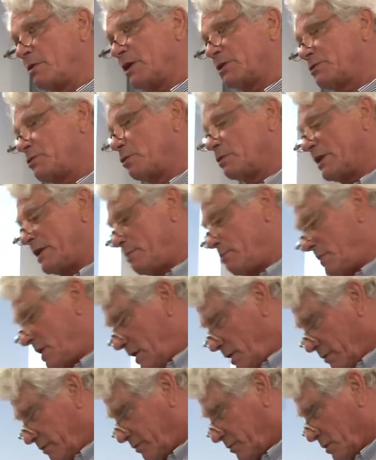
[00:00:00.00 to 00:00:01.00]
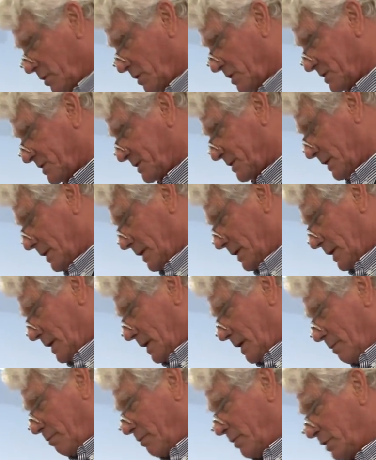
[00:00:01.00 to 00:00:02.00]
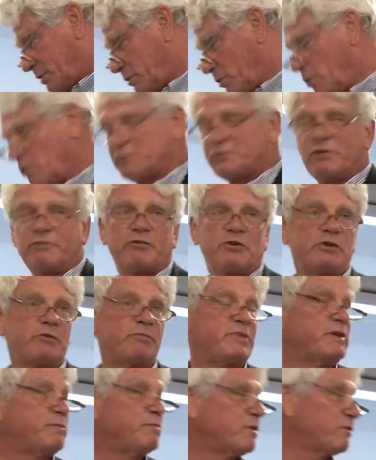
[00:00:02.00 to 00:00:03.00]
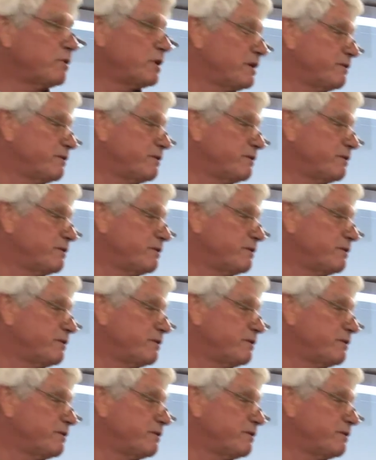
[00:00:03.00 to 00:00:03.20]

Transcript: not only me, of course, but also for the people who are